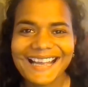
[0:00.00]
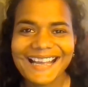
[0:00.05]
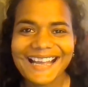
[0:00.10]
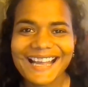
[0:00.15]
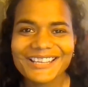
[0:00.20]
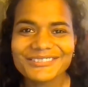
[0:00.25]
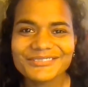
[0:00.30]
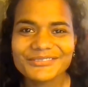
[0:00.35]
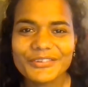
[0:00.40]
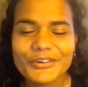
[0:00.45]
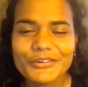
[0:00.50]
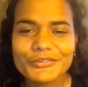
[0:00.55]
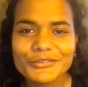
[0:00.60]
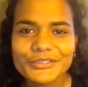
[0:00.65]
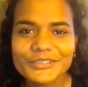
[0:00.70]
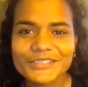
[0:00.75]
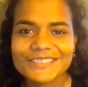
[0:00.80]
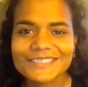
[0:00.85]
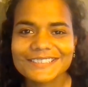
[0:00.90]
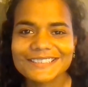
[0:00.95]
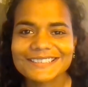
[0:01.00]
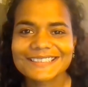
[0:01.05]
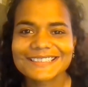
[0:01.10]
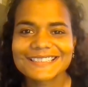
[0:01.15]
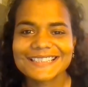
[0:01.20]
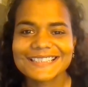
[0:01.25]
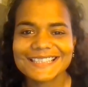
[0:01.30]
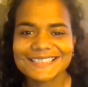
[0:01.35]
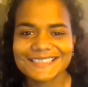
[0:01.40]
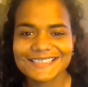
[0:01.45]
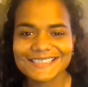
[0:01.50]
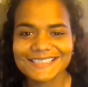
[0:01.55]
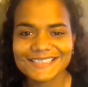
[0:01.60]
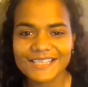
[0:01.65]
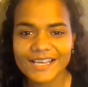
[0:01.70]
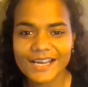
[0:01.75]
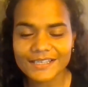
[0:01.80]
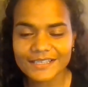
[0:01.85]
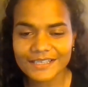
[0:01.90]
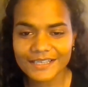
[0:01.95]
Hi folks, this is
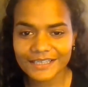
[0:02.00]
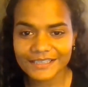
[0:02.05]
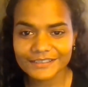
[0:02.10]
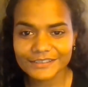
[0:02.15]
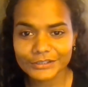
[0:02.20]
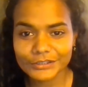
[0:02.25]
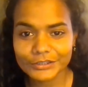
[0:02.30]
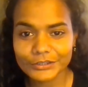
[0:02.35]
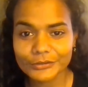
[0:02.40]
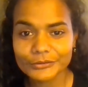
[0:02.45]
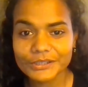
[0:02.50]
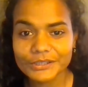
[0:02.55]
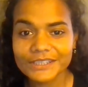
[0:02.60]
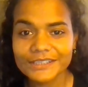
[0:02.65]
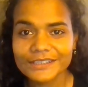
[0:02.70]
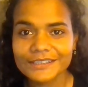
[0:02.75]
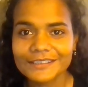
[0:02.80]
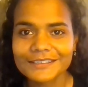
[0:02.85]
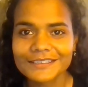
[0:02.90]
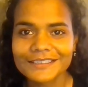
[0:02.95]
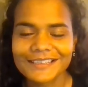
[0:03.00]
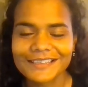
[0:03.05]
Sanka Niyoki.